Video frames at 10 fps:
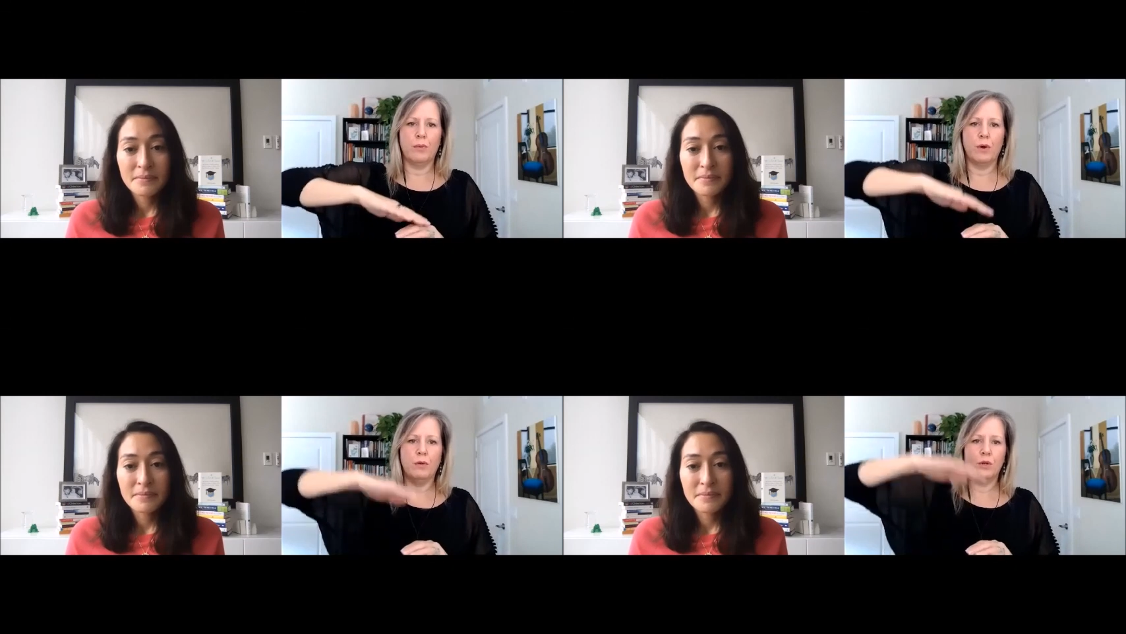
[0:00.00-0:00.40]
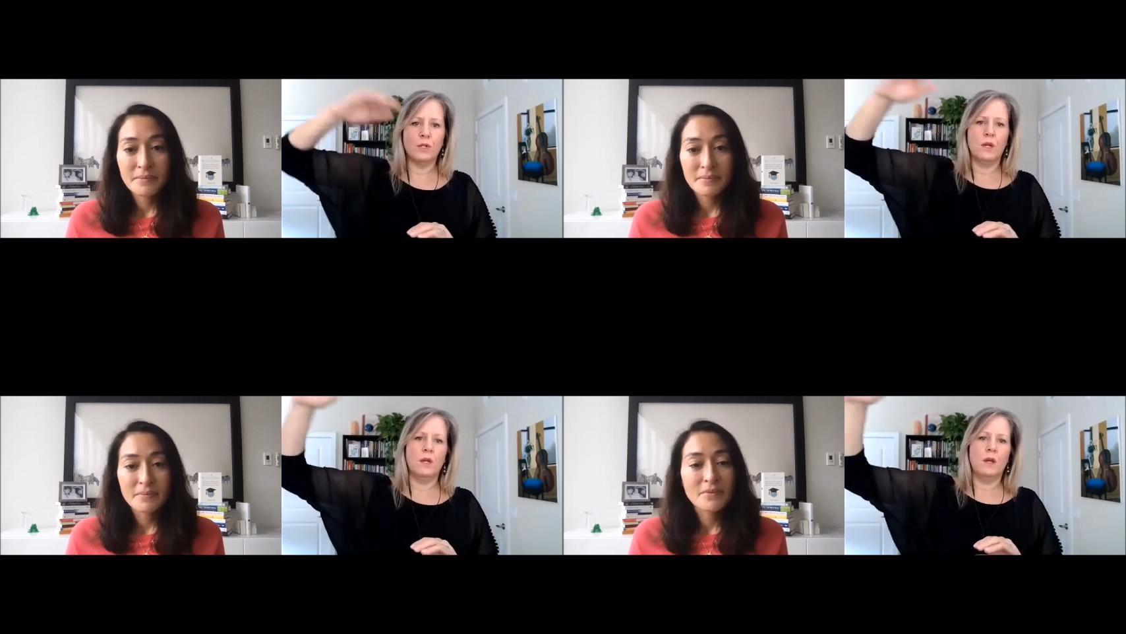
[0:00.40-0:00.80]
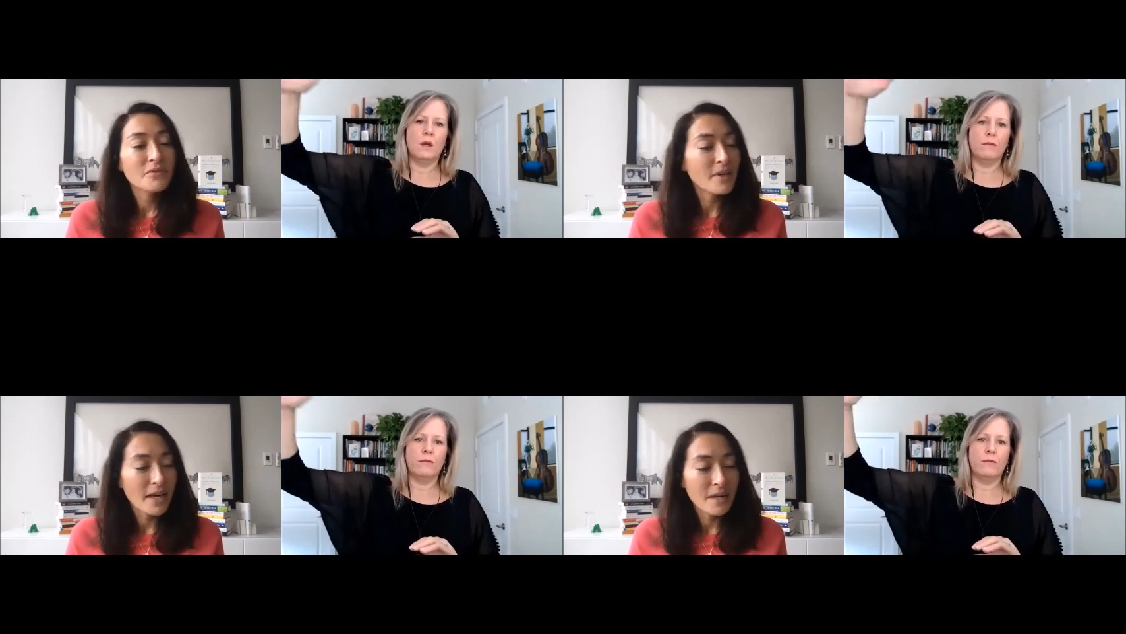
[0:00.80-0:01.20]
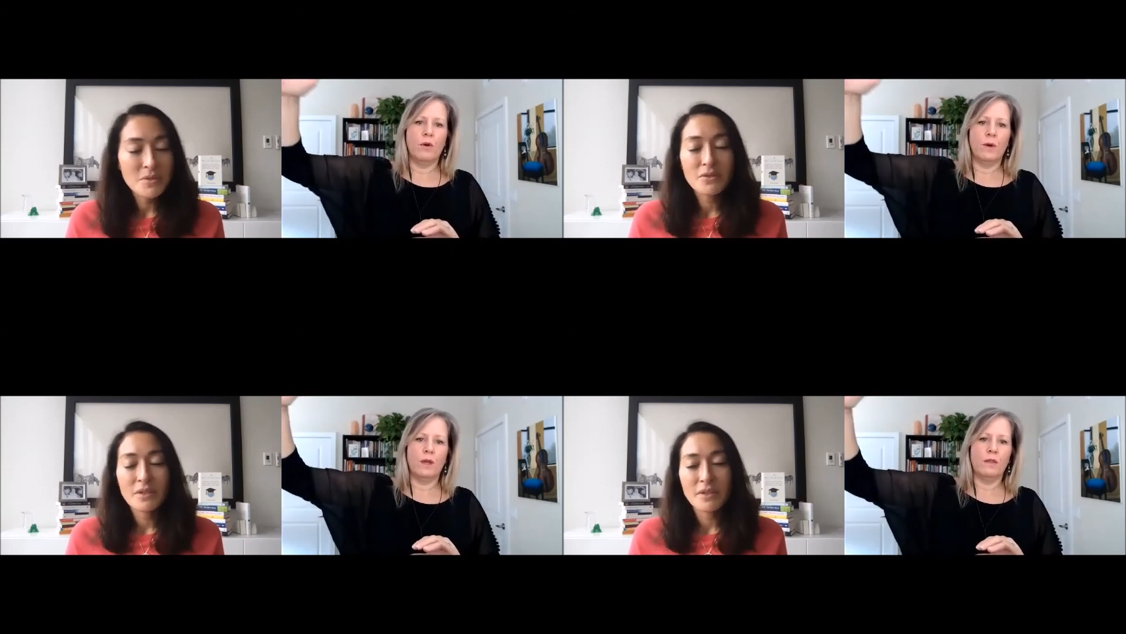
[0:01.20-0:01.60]
Speaker 1: approach of
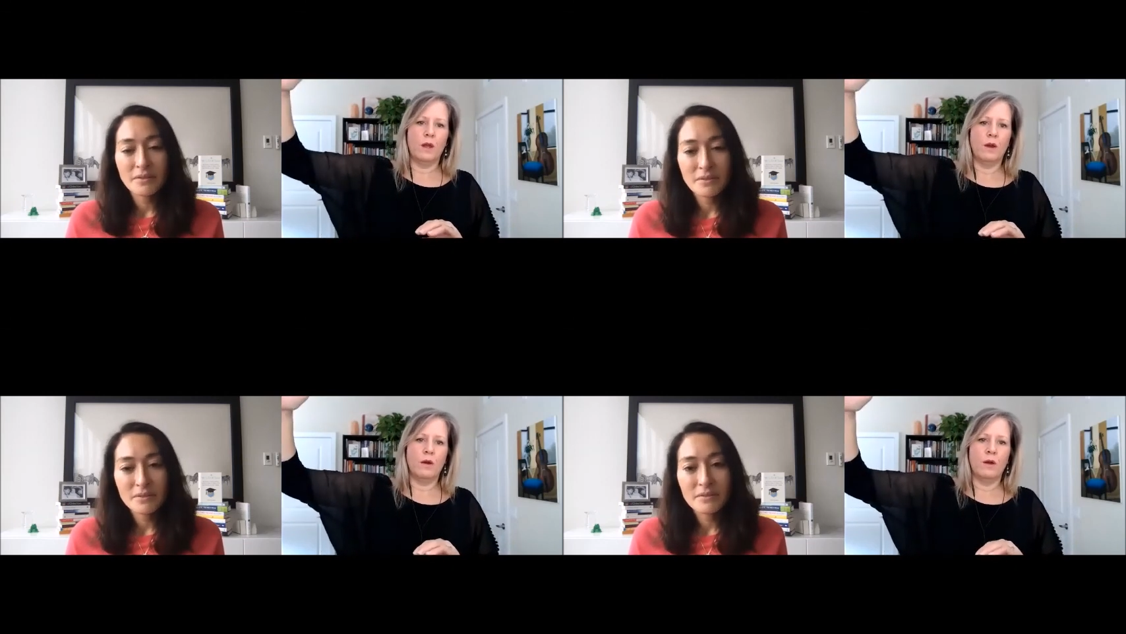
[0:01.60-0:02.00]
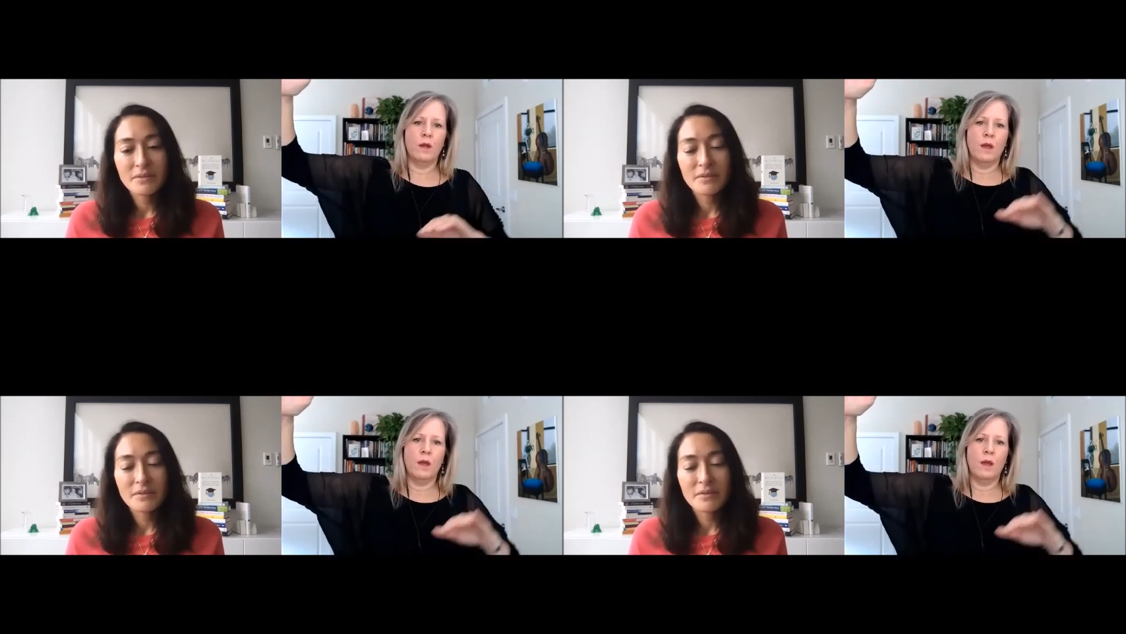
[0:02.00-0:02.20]
Absolutely. going there